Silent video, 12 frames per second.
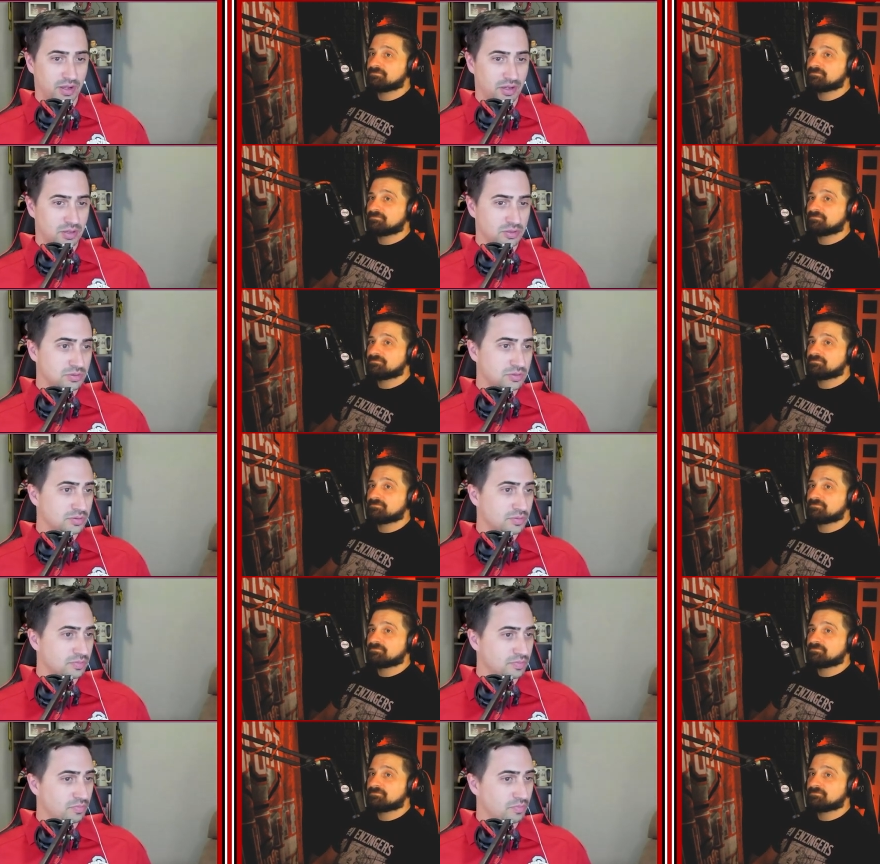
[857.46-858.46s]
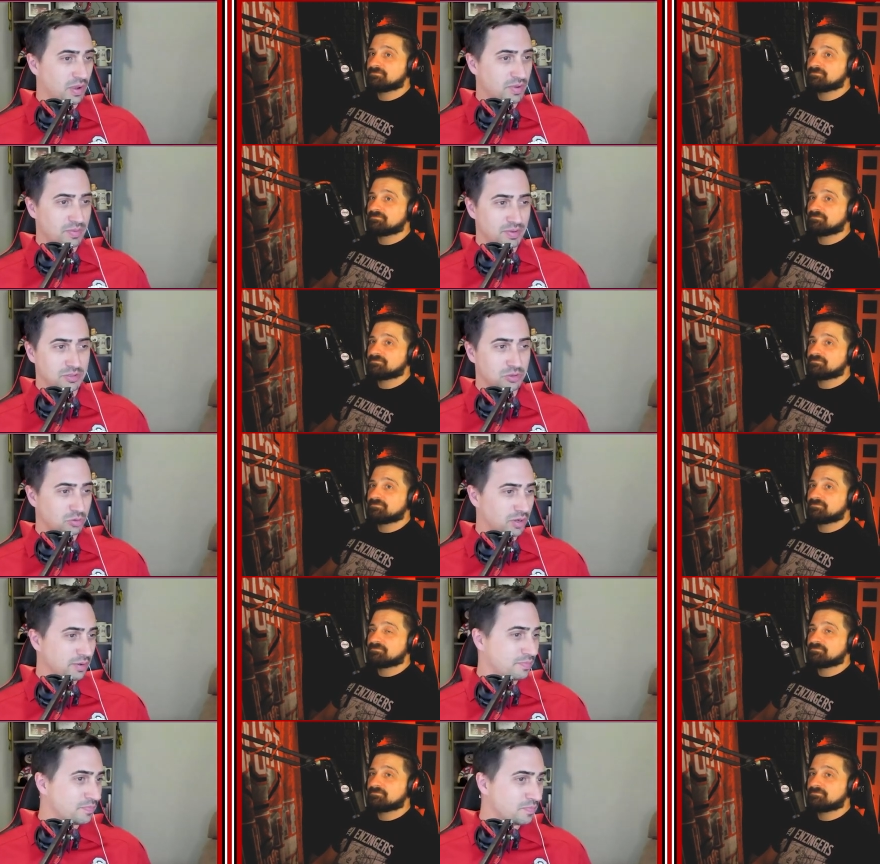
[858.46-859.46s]
Speaker 1: by uh, by Baby
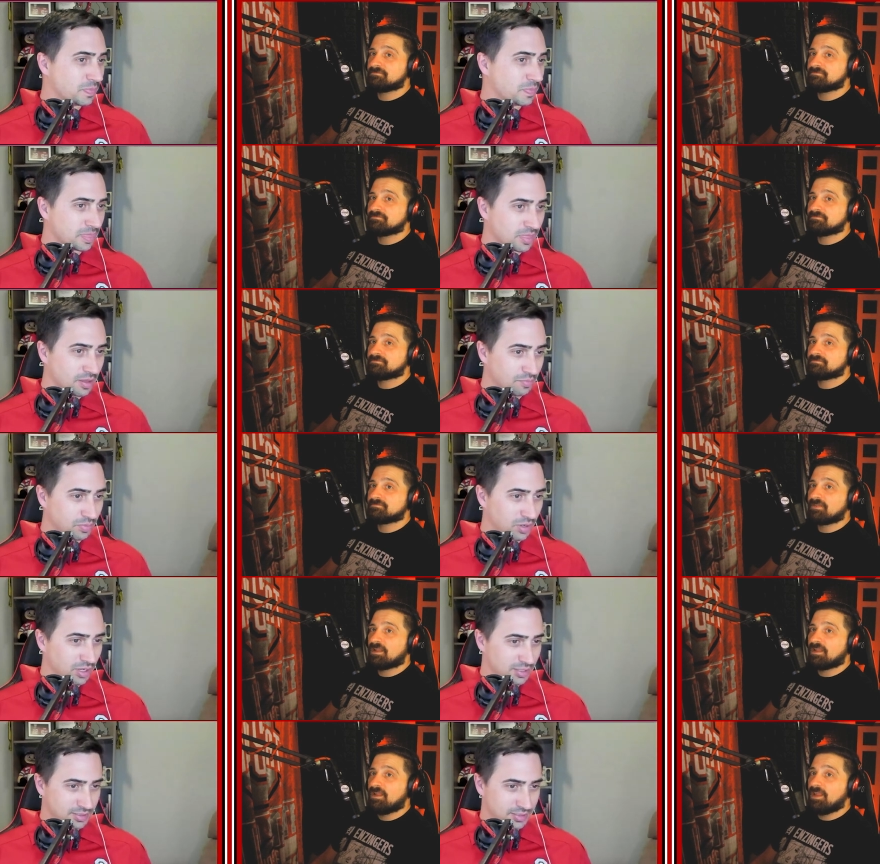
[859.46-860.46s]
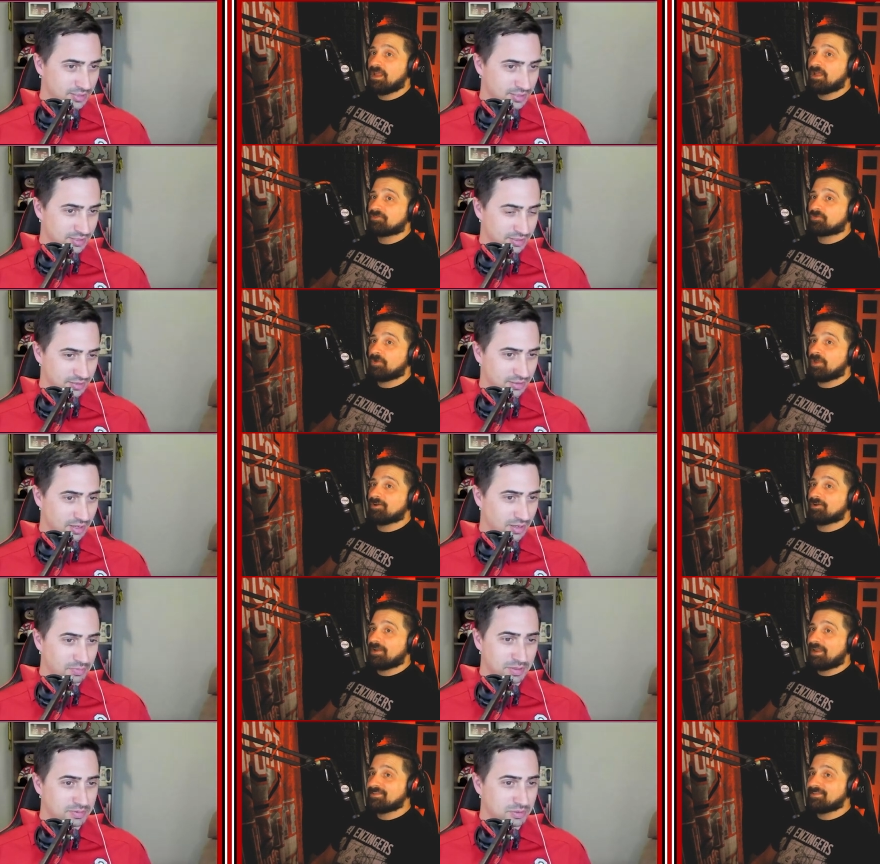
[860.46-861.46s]
Tua. But
Speaker 2: yeah, three
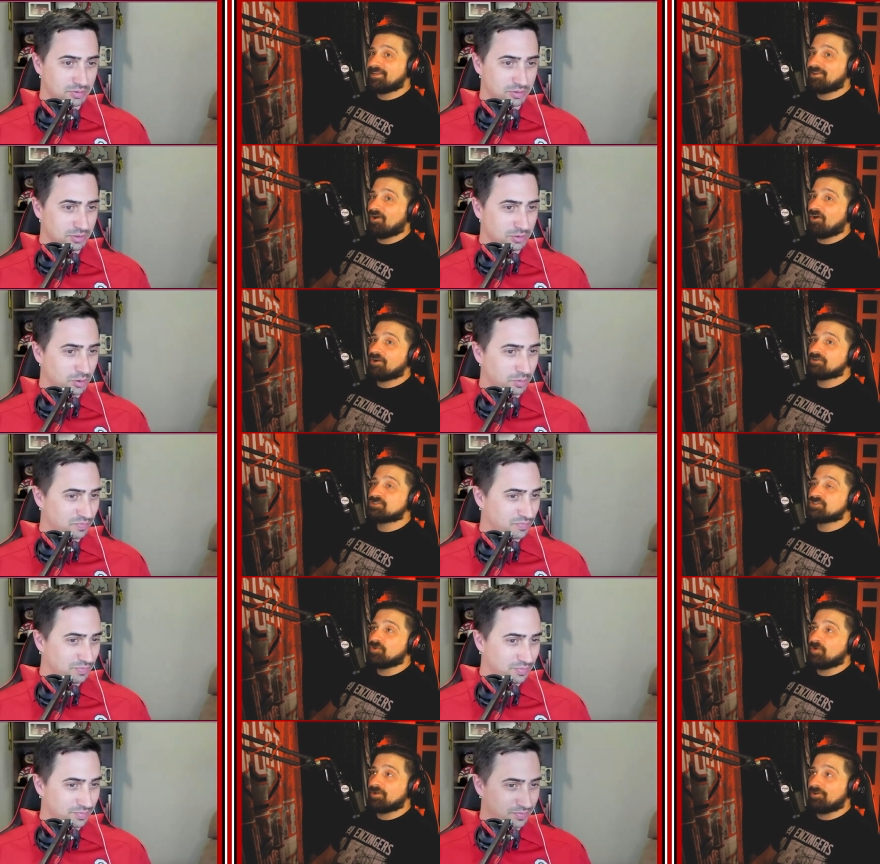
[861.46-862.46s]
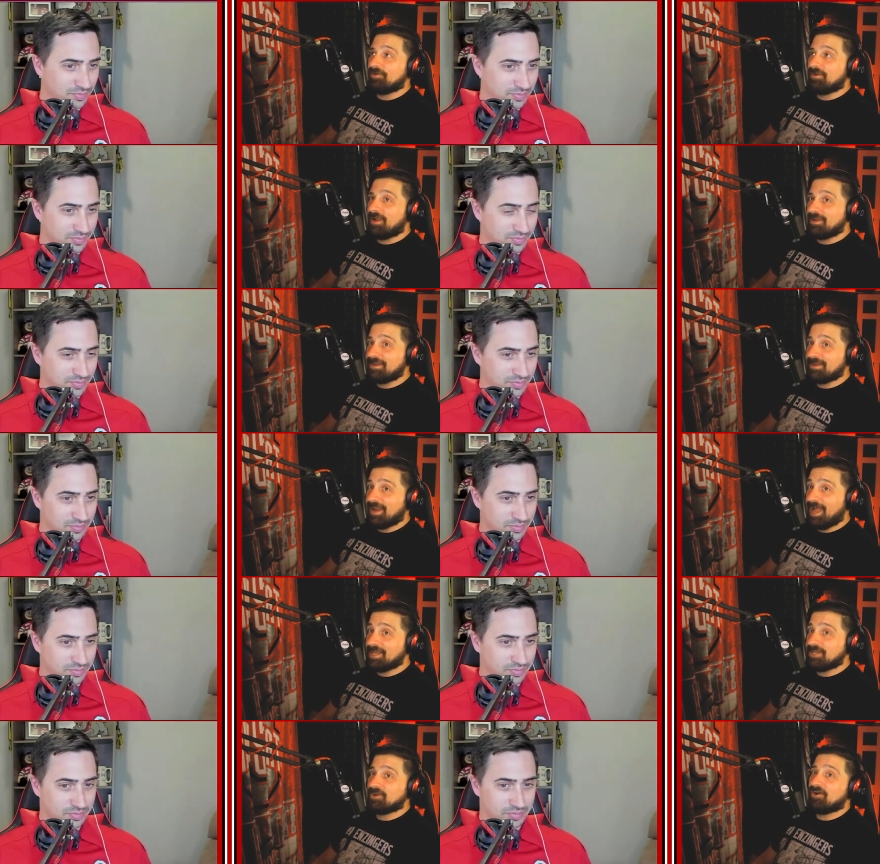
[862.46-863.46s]
hundred eighteen yards, two hundred
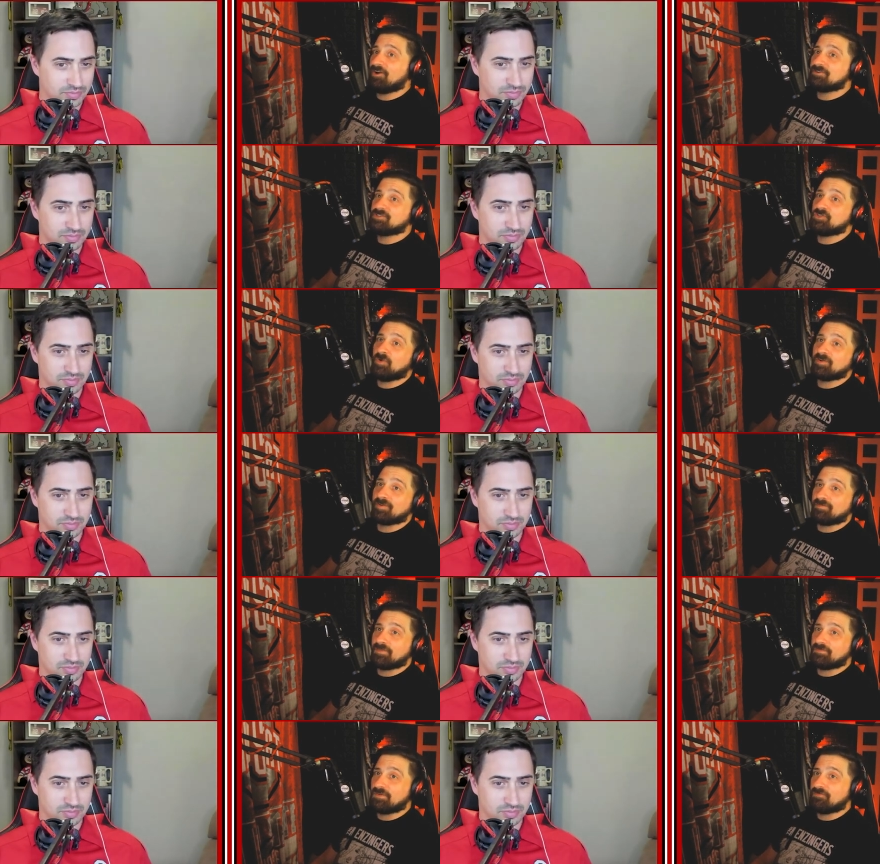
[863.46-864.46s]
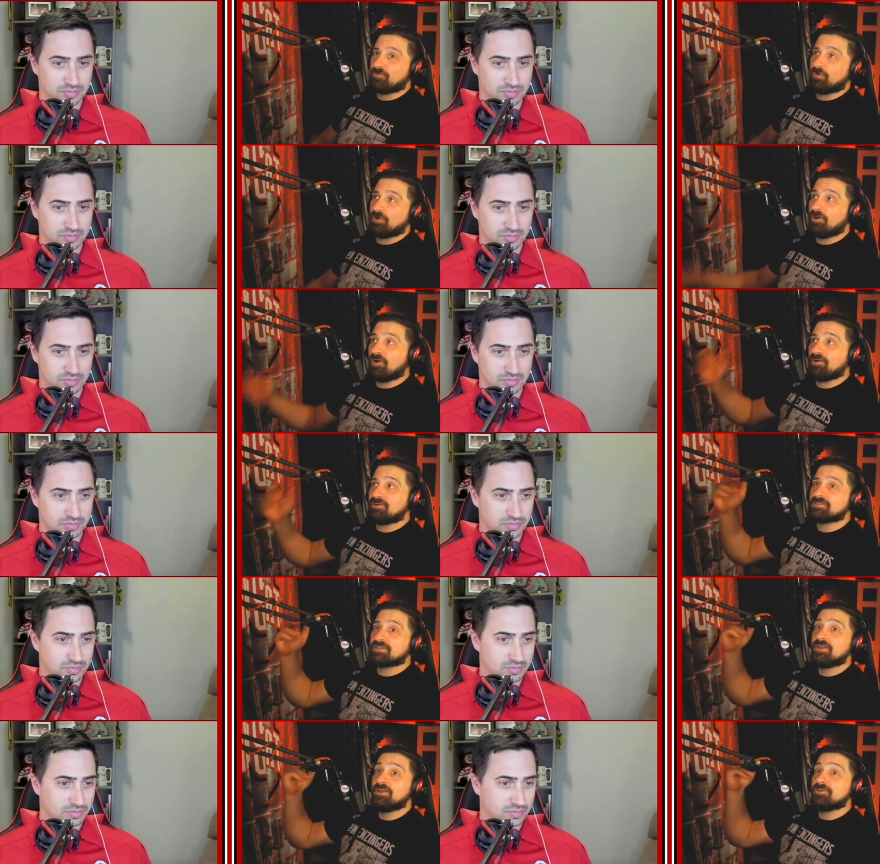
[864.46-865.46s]
ninety-nine yards, two hundred fifty-four
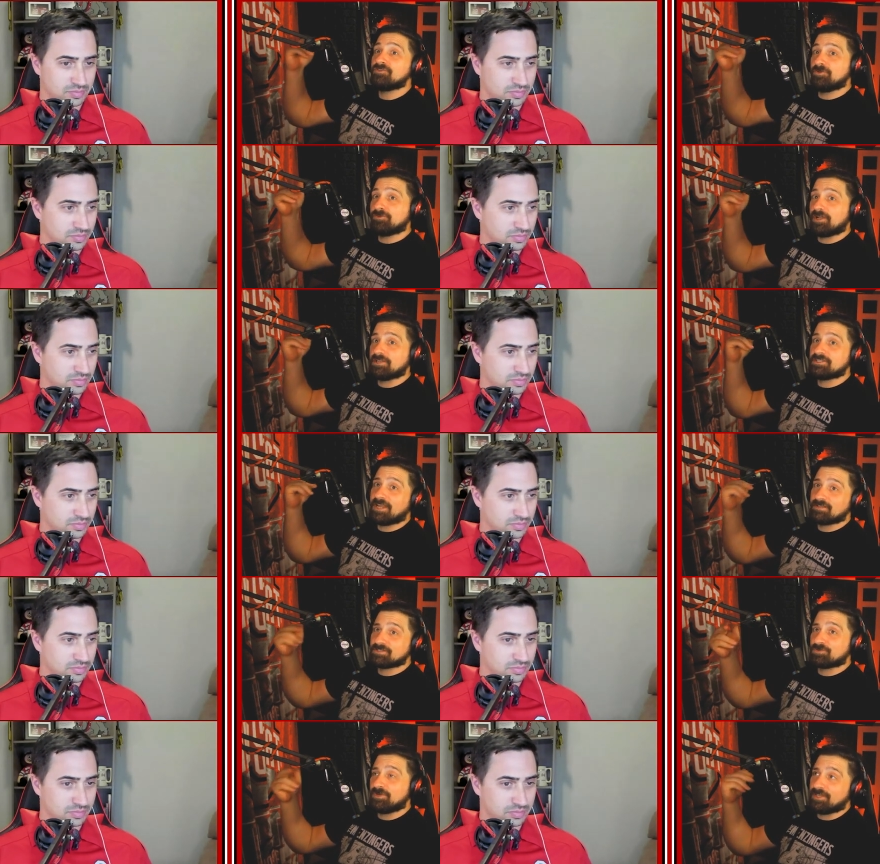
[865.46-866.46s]
yards, two touchdowns, three